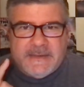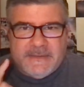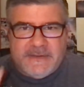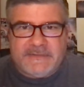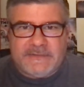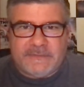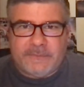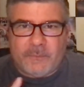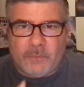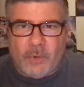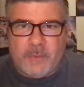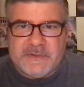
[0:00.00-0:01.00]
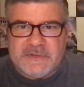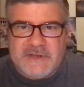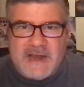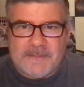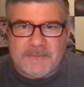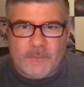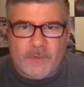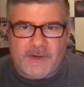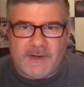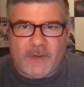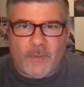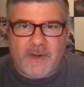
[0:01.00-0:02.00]
This is from Romans chapter 1,
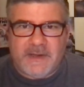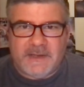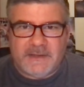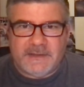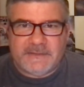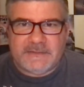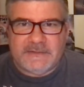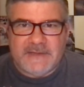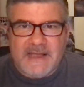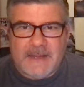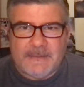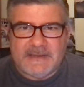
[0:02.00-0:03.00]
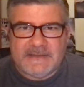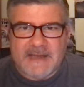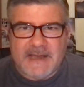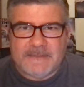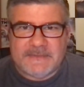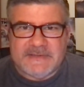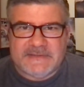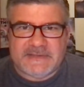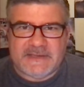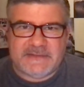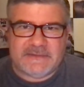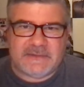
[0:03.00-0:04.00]
and I want you to listen to how many times he
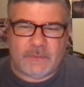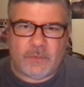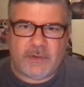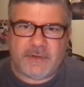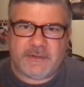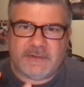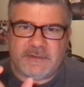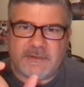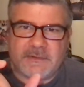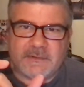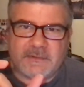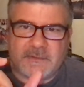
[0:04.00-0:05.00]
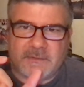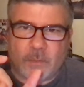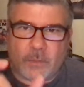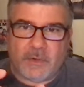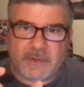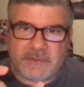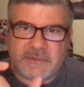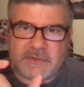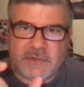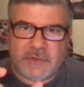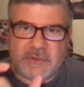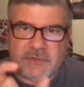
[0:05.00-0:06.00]
says the word the words
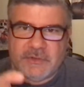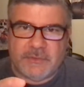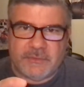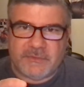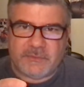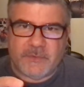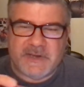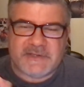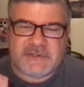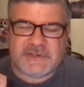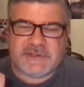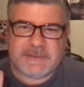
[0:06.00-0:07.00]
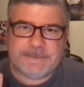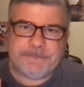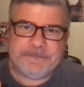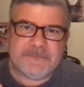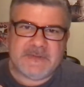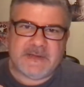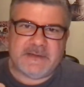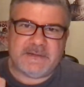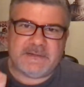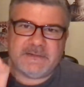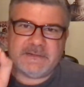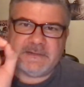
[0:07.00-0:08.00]
good news, which
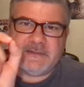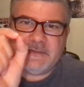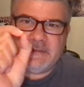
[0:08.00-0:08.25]
is